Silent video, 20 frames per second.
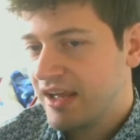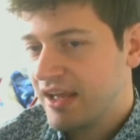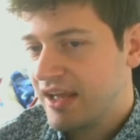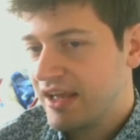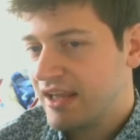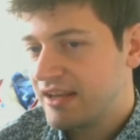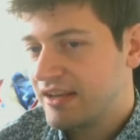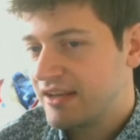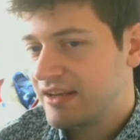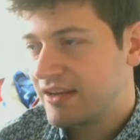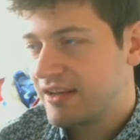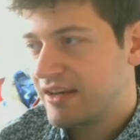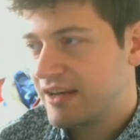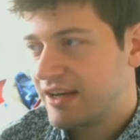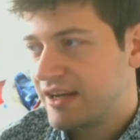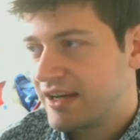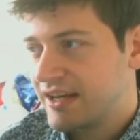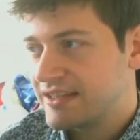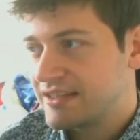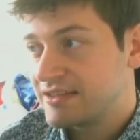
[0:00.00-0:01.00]
and
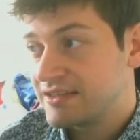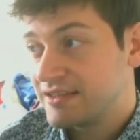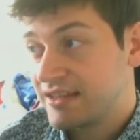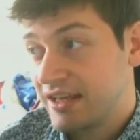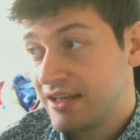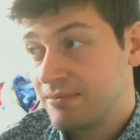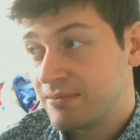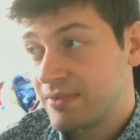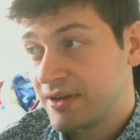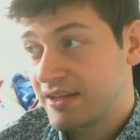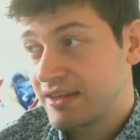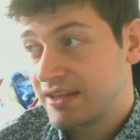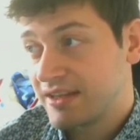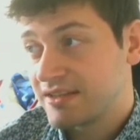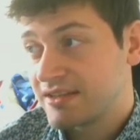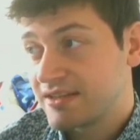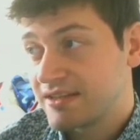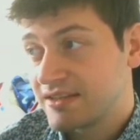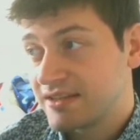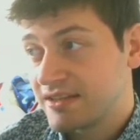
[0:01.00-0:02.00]
I stand by
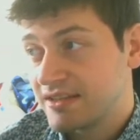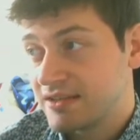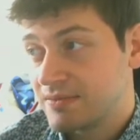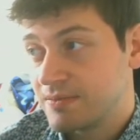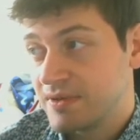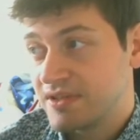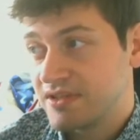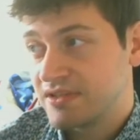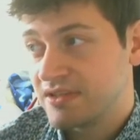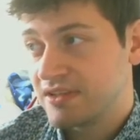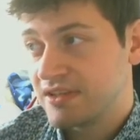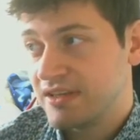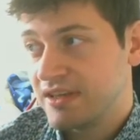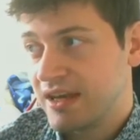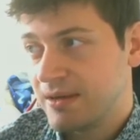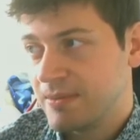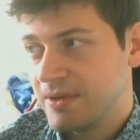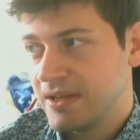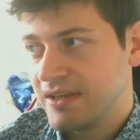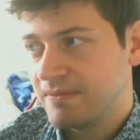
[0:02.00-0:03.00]
this, especially,
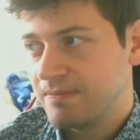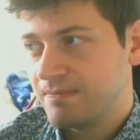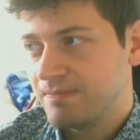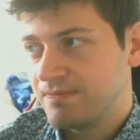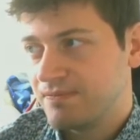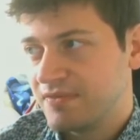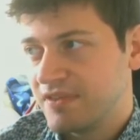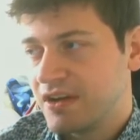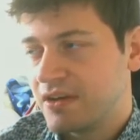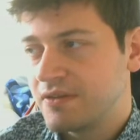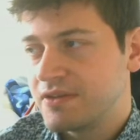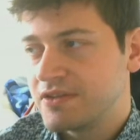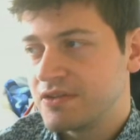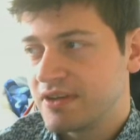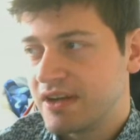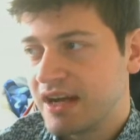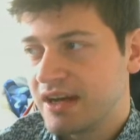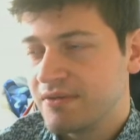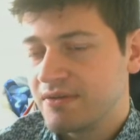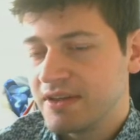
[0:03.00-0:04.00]
I mean, obviously
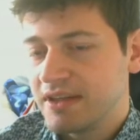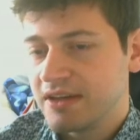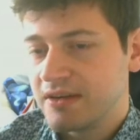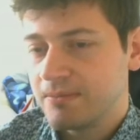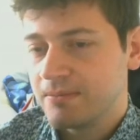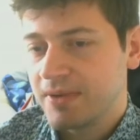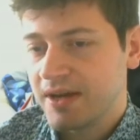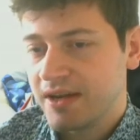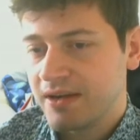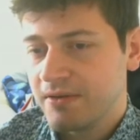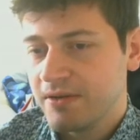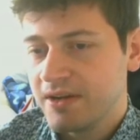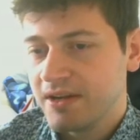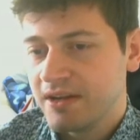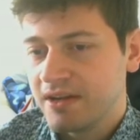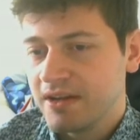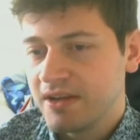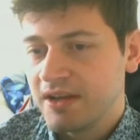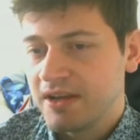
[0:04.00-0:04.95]
you can't really compare it,